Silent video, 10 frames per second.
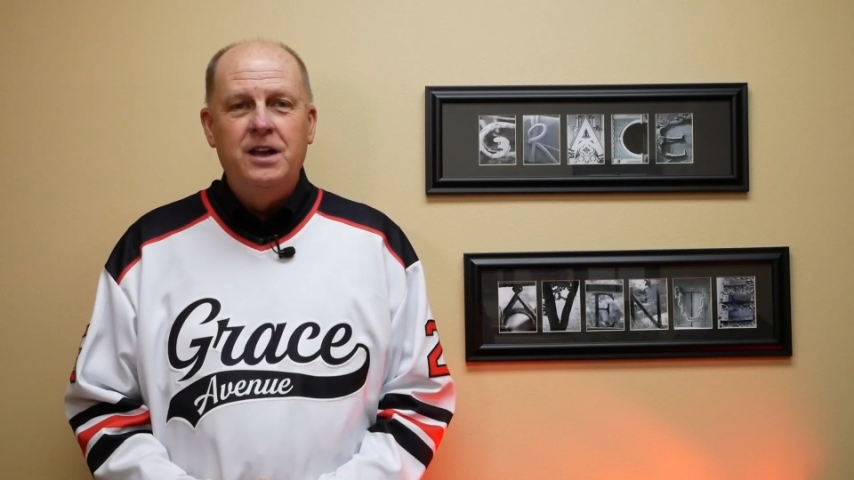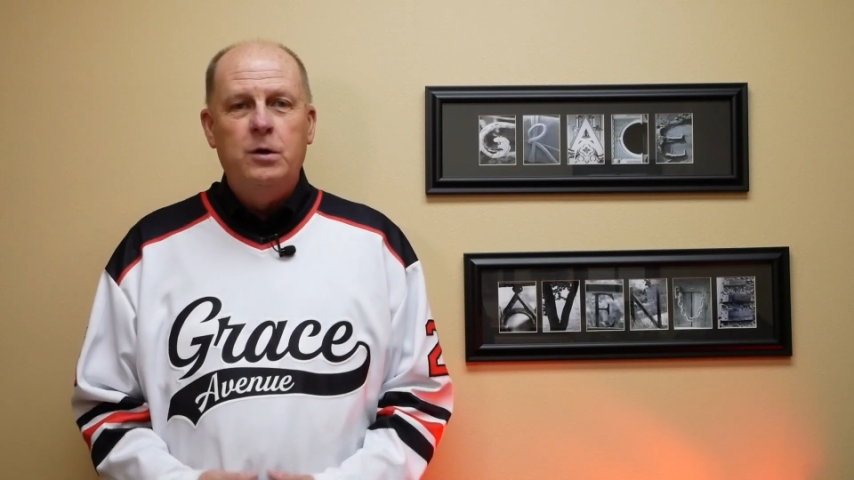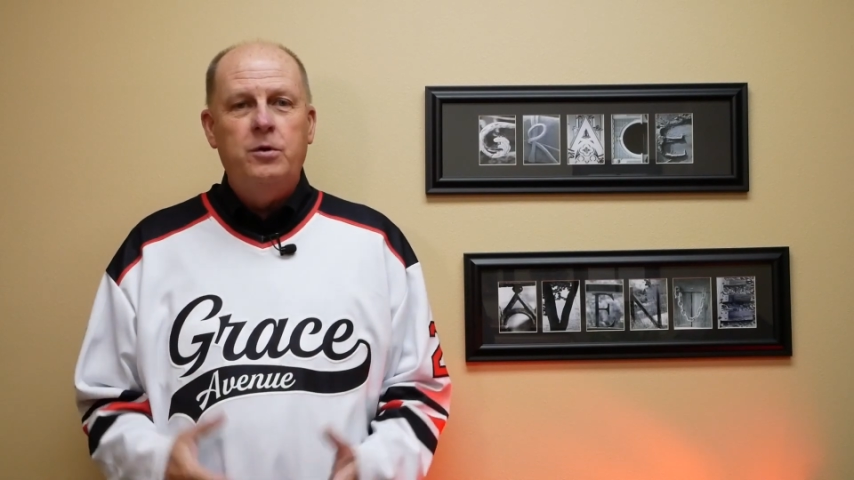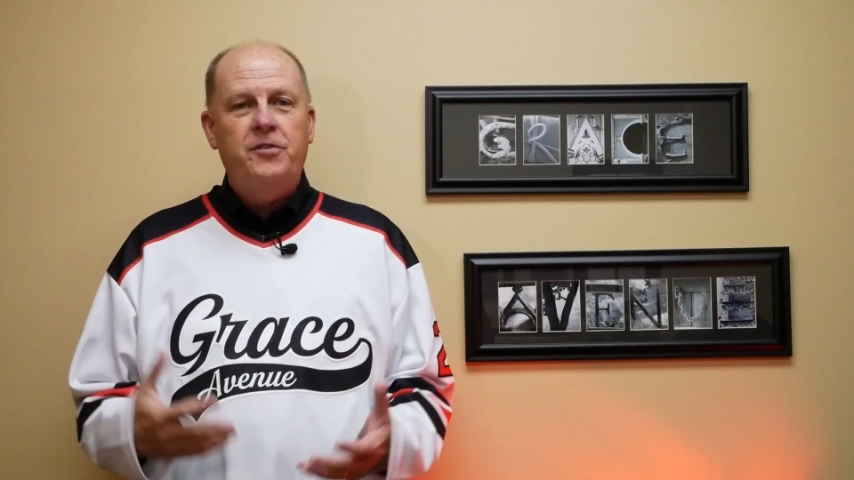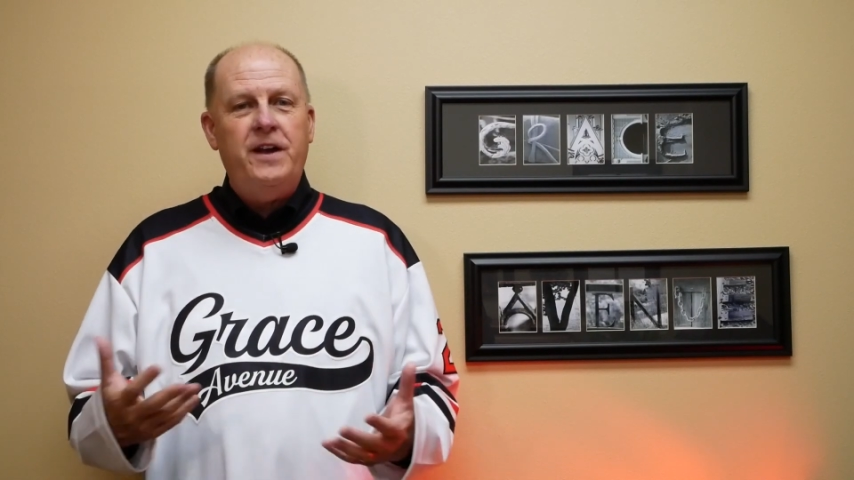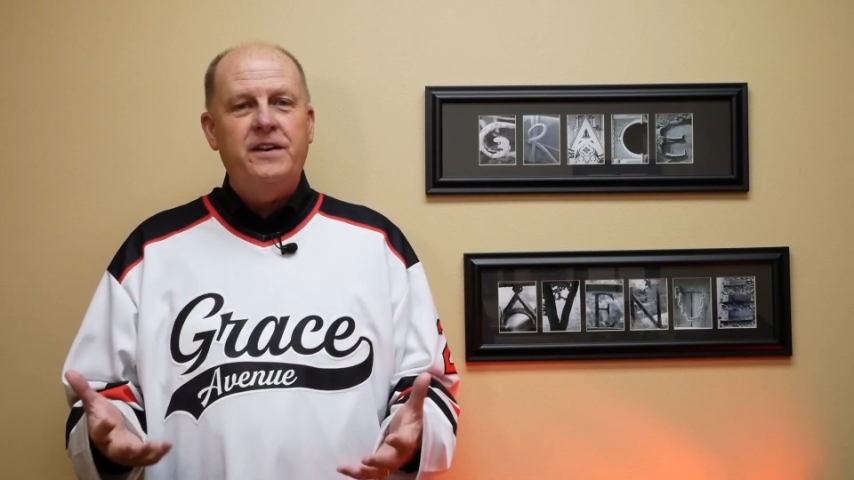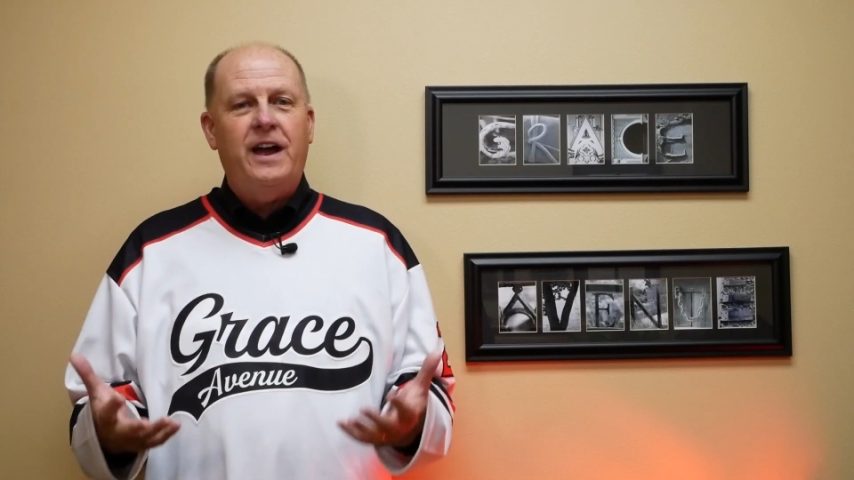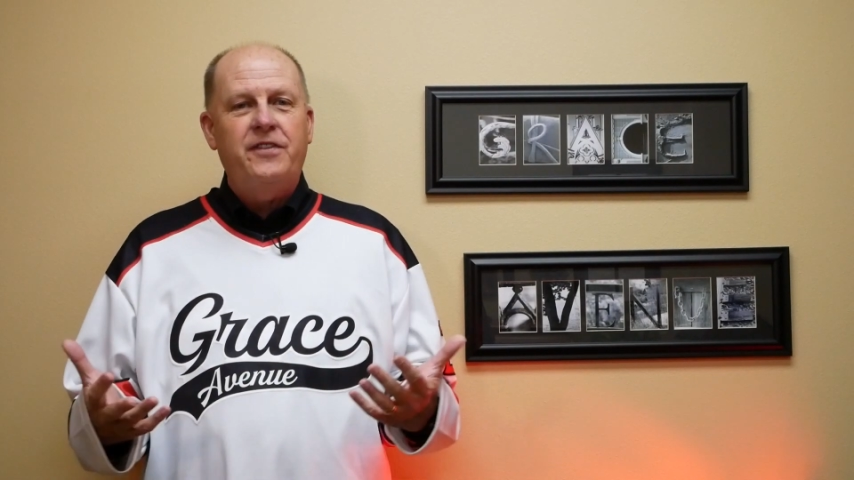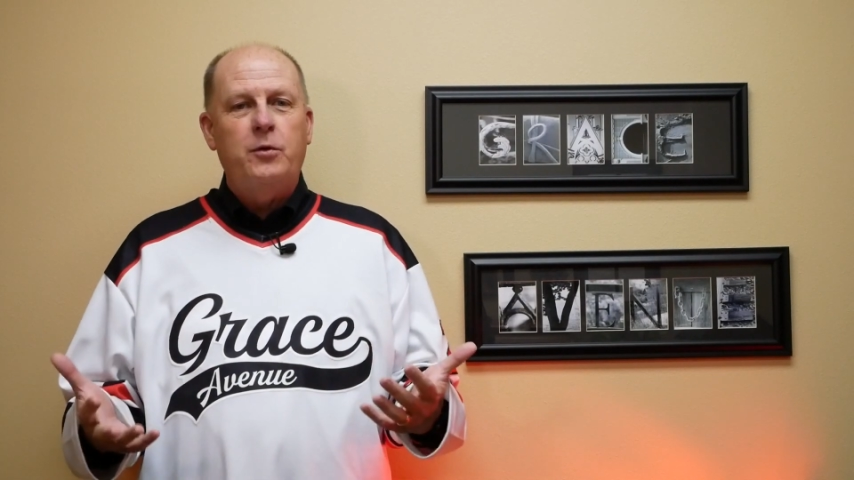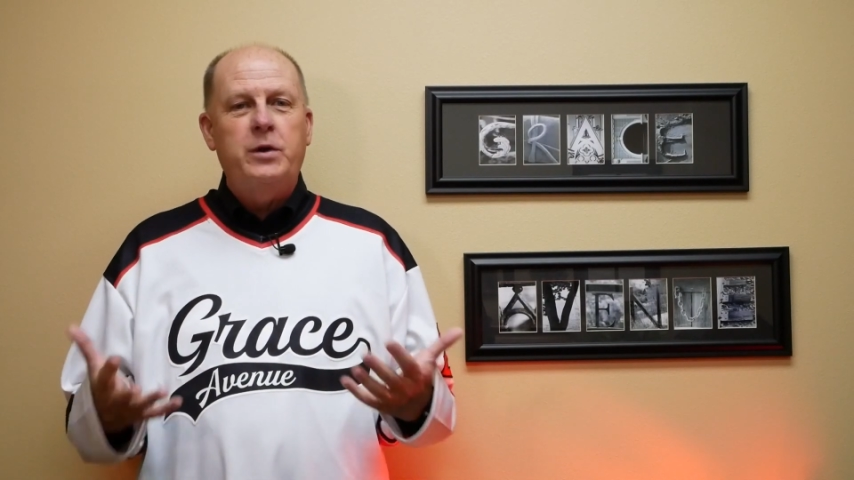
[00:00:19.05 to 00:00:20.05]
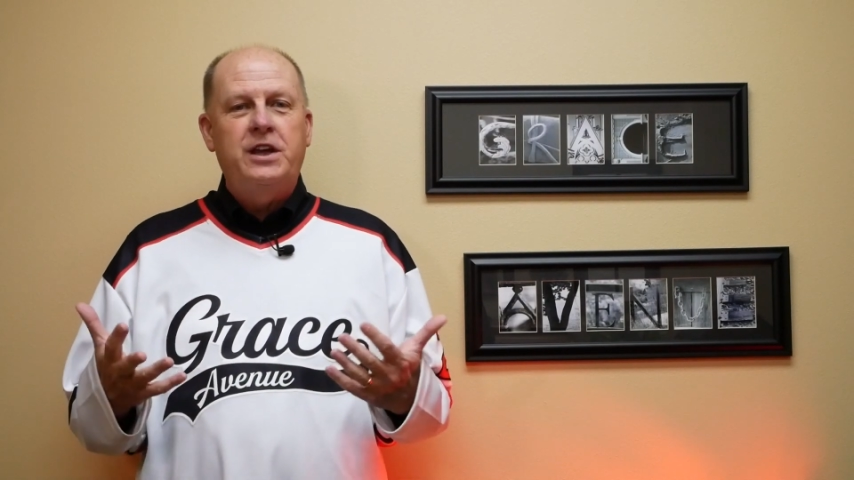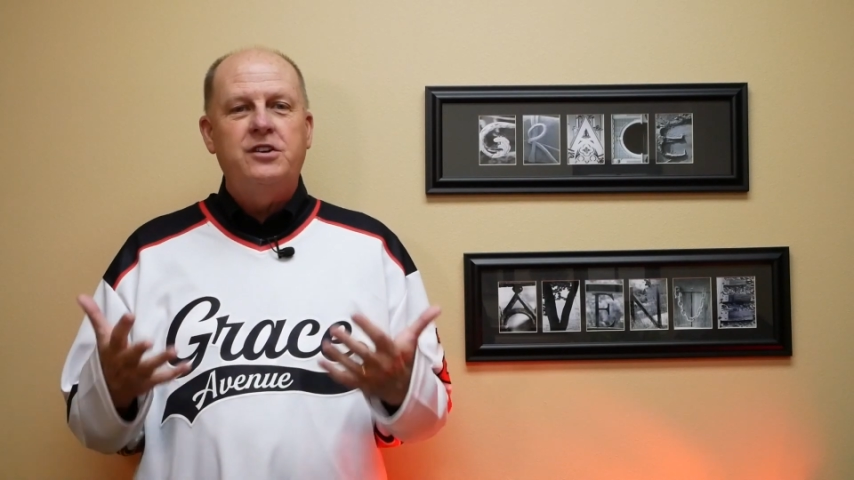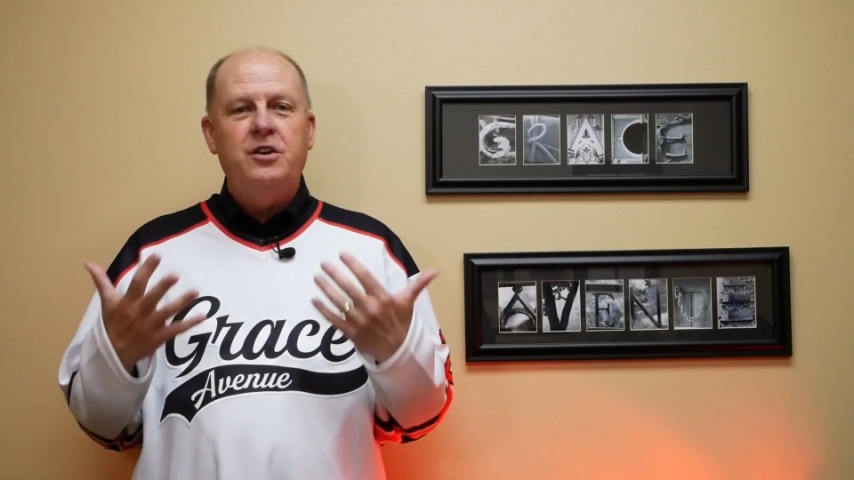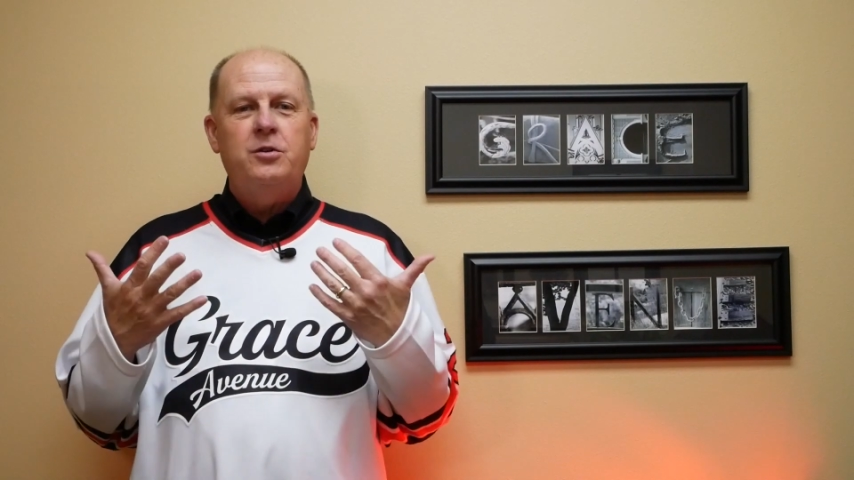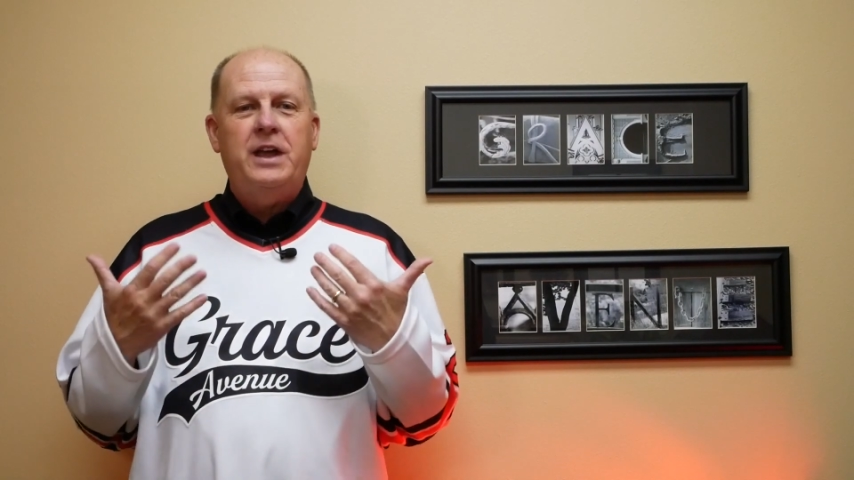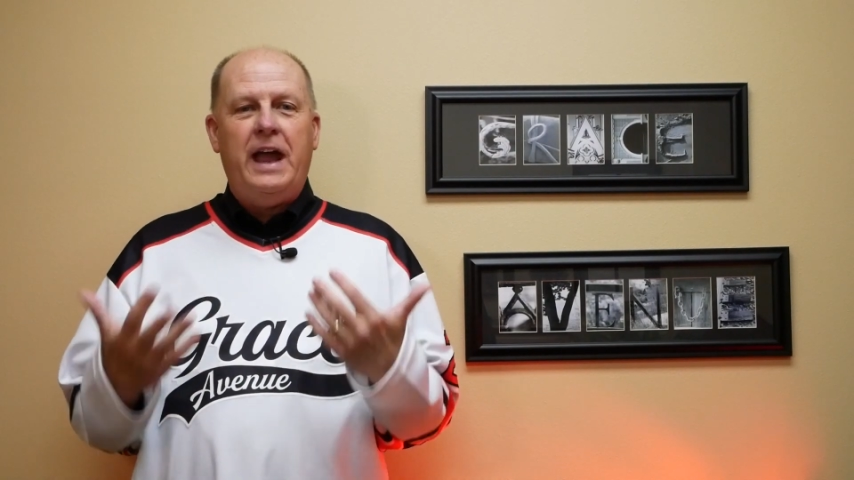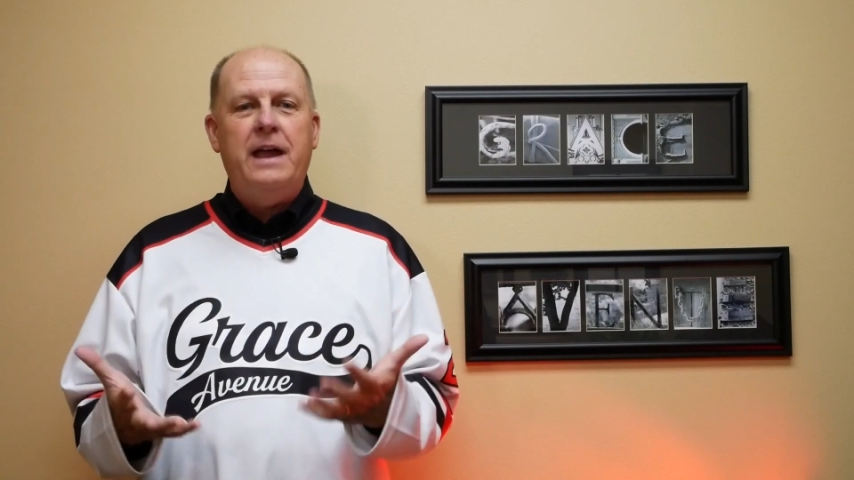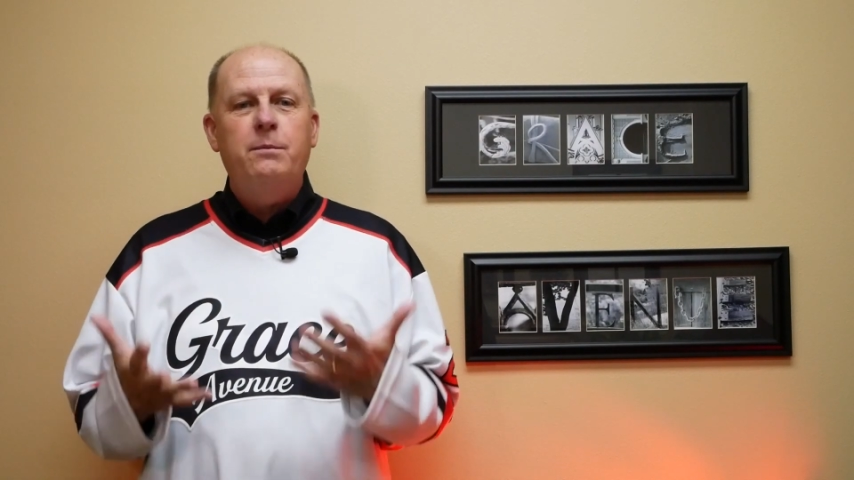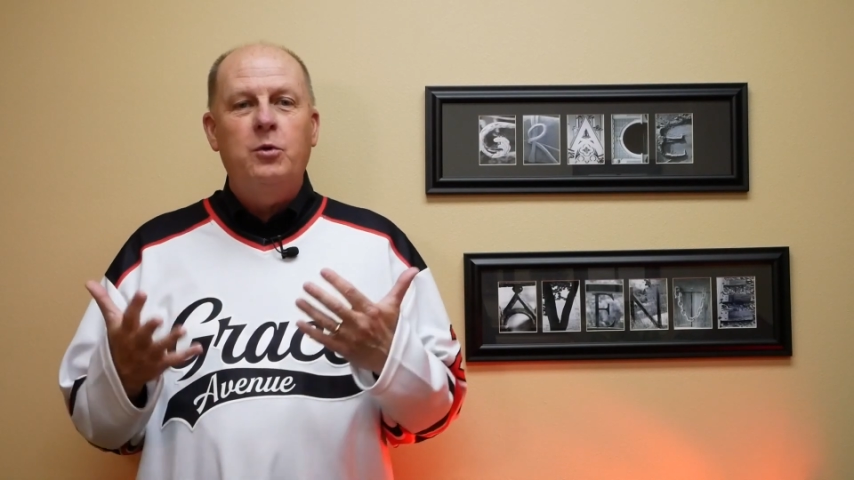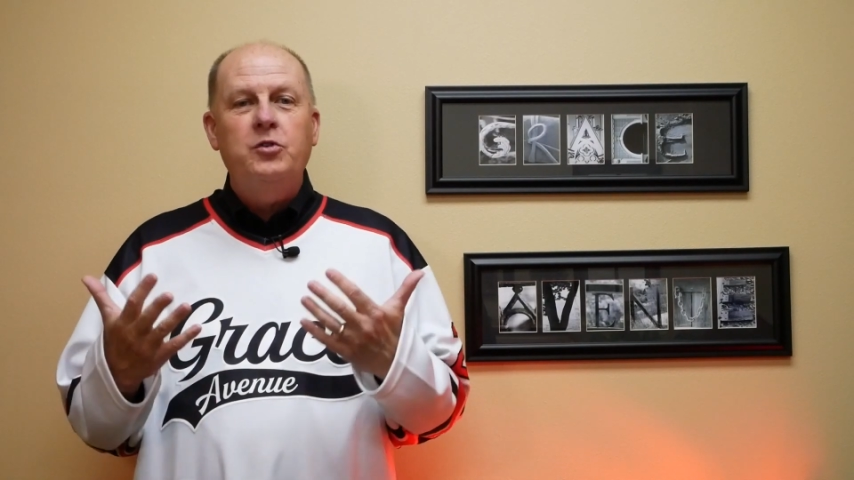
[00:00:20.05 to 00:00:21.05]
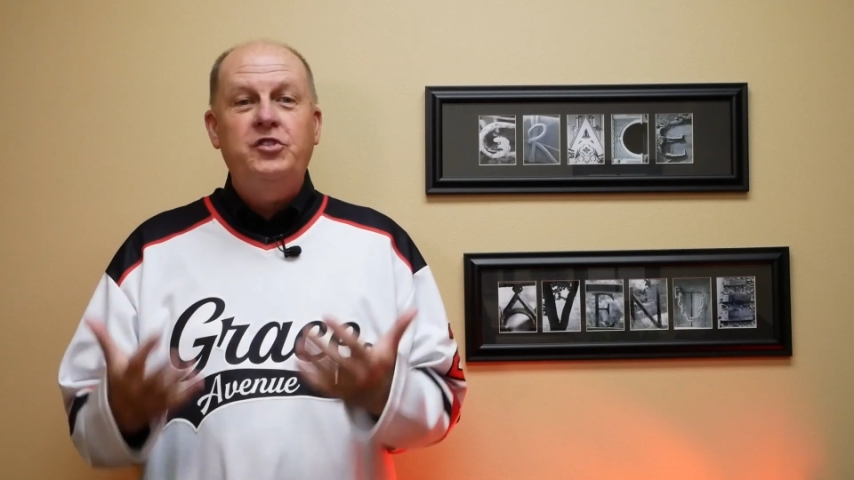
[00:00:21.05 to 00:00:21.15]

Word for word: We found out that we could do cable